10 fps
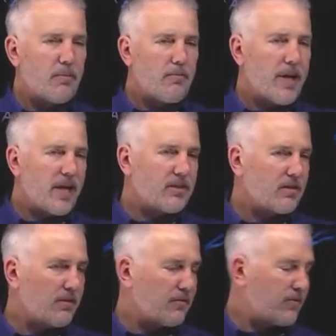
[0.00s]
mass
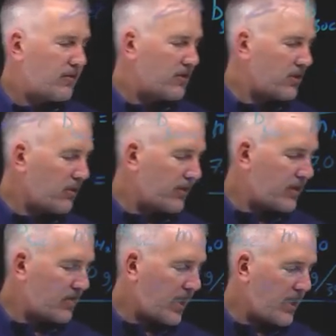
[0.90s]
of the
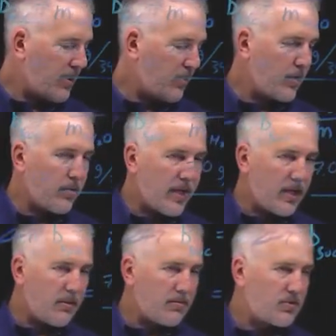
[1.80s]
solvent, 93
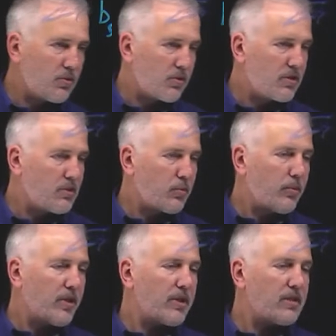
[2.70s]
grams, or since we
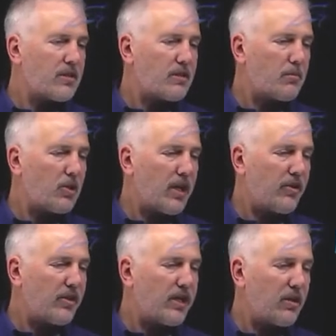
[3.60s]
want this as a
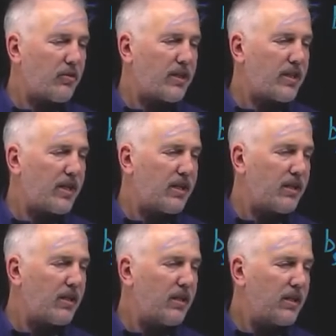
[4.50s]
molality, I'll write that
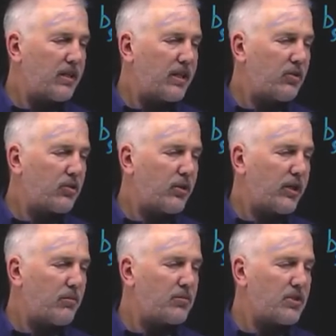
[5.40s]
in
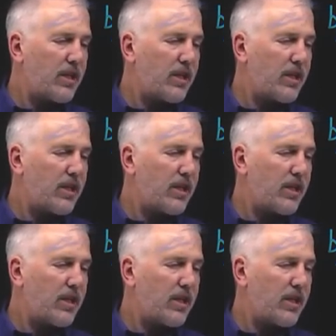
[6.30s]
kilograms.